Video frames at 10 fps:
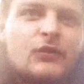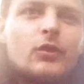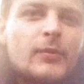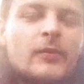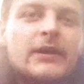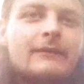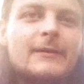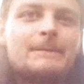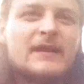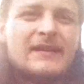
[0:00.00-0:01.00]
your group or whatever.
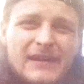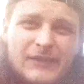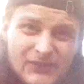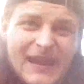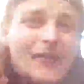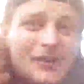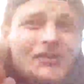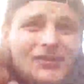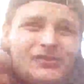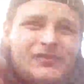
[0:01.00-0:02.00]
And there was
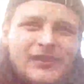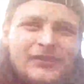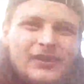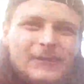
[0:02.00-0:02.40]
karaoke on that night.